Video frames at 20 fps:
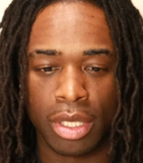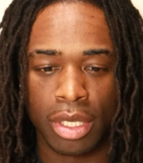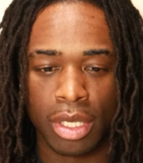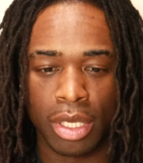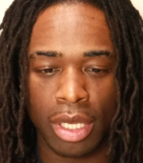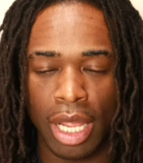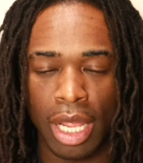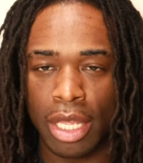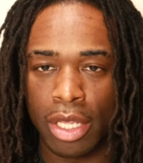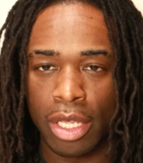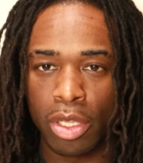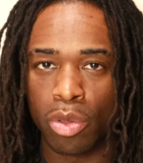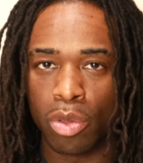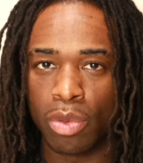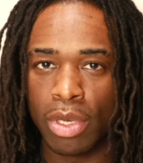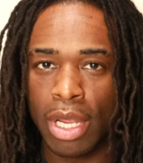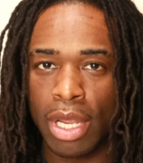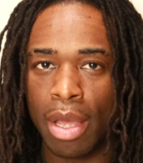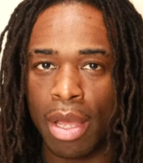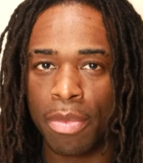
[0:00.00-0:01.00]
Like you
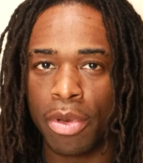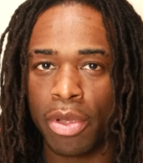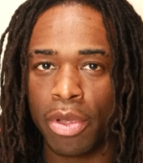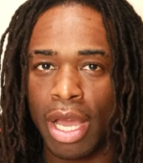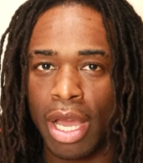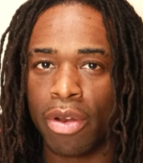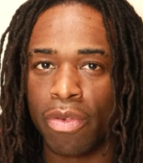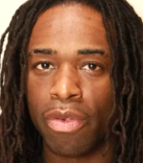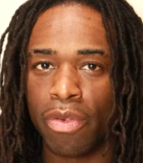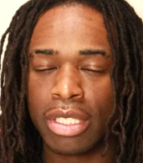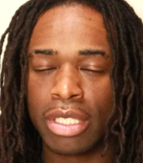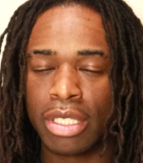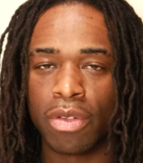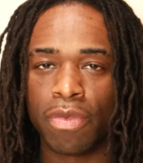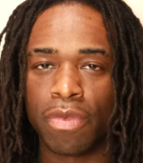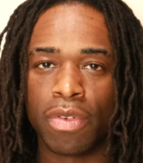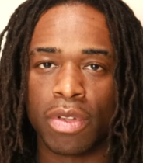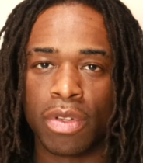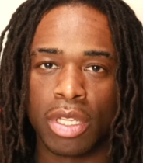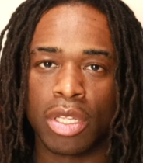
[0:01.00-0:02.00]
damn near got arrested for
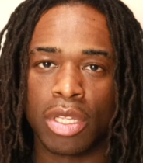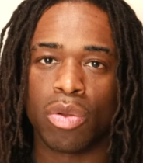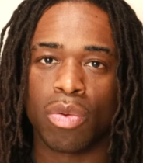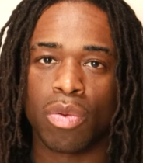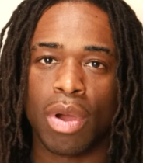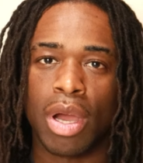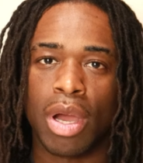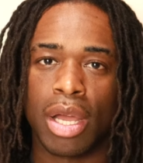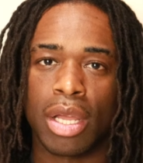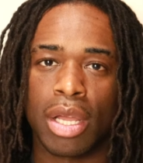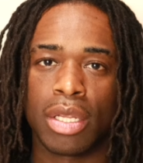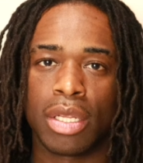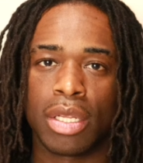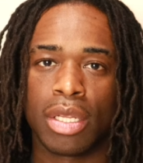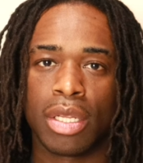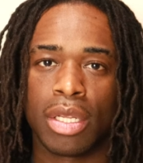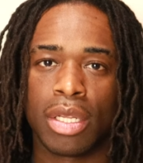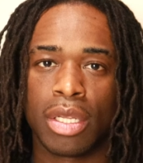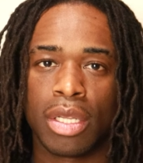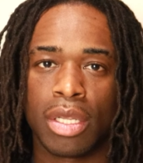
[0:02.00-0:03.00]
DUI
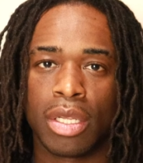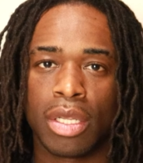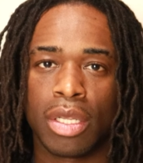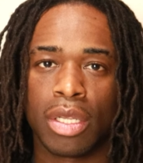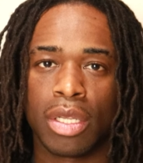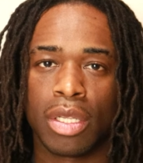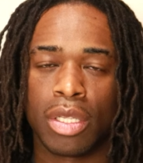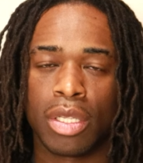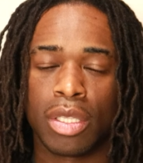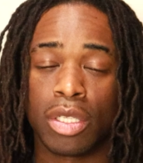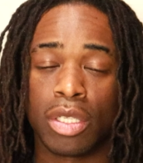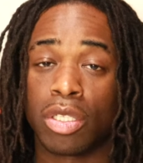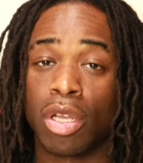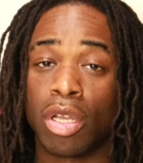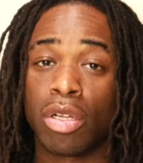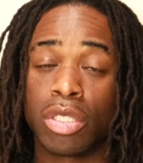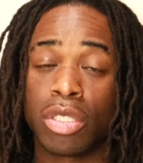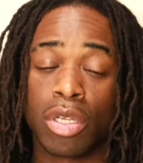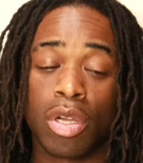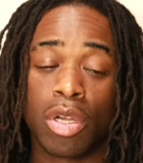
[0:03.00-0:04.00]
the
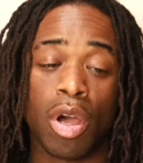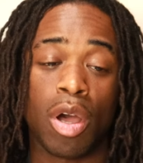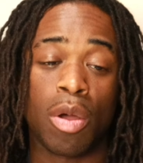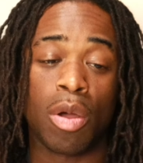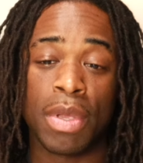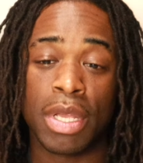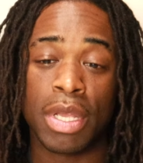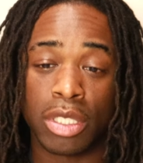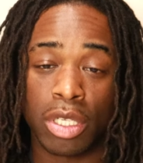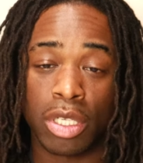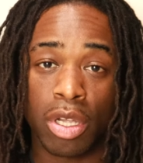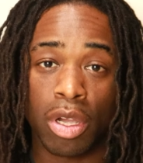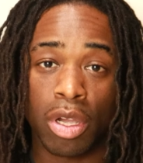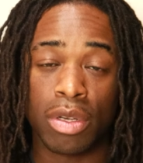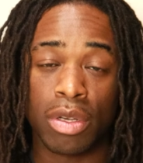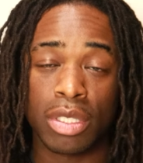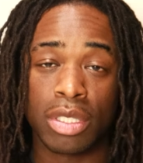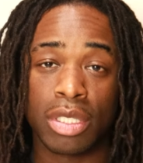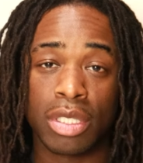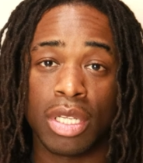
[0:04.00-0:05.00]
sergeant called me as a
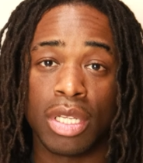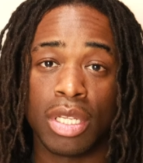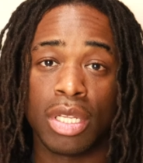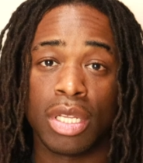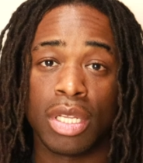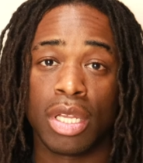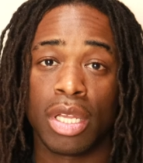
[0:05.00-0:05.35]
courtesy.